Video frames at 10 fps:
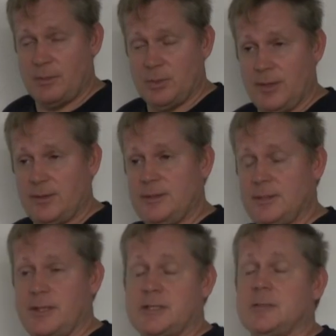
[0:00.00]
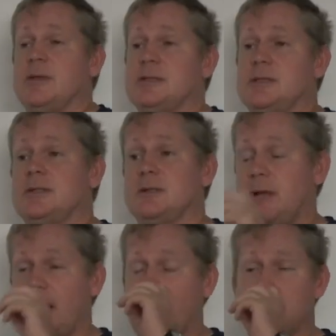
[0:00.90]
brother. He's done this to my sister.
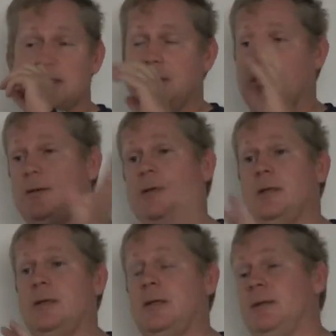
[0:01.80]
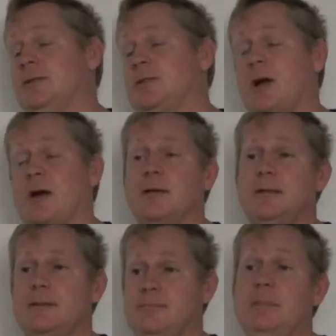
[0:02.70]
Now he's, you know, this
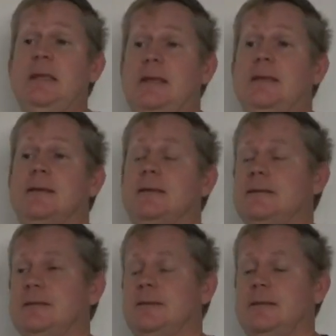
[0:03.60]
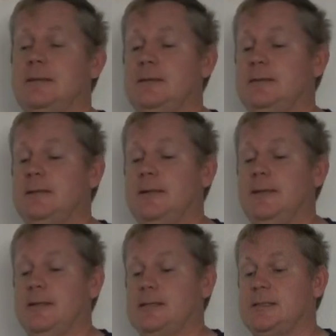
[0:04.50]
target, me. And
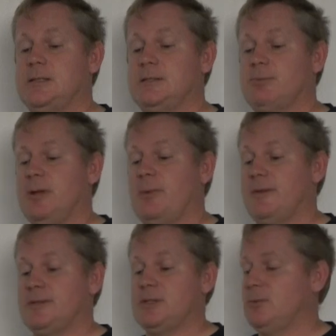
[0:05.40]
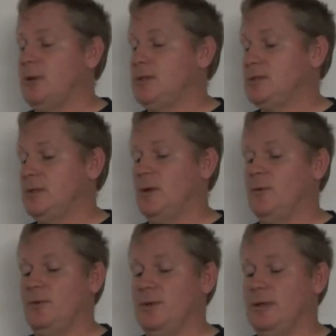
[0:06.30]
like I said, just pray about the situation, and
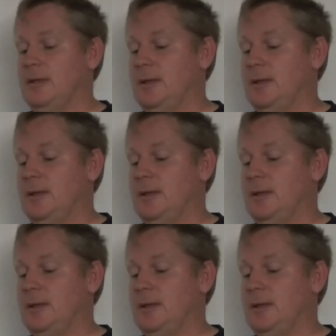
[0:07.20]
hopefully,